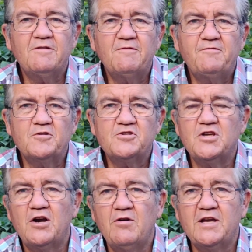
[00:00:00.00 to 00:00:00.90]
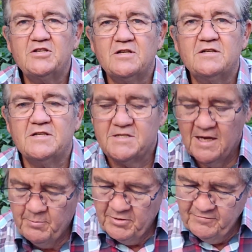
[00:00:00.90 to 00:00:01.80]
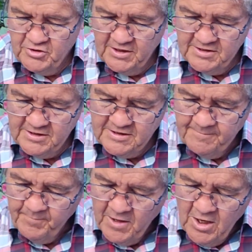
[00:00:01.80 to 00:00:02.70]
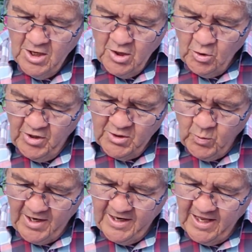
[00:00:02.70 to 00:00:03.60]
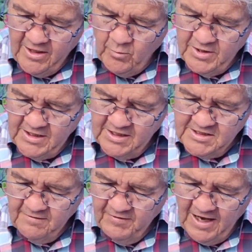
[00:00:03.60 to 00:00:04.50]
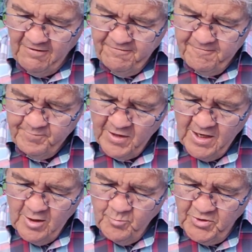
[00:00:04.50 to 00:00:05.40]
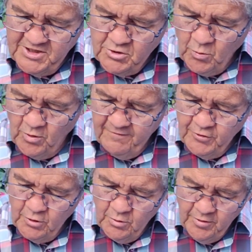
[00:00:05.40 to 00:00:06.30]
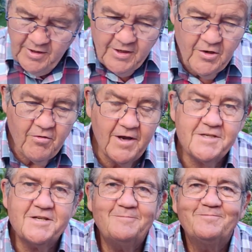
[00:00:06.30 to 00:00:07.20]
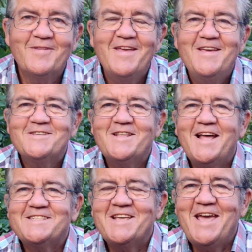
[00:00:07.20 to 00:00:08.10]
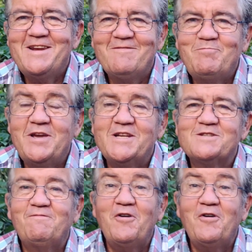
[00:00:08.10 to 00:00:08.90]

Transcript: a first-generation disciple of Jesus. Greet one another with a kiss of love. Peace to all of you who are in Christ. So that's the end of Peter's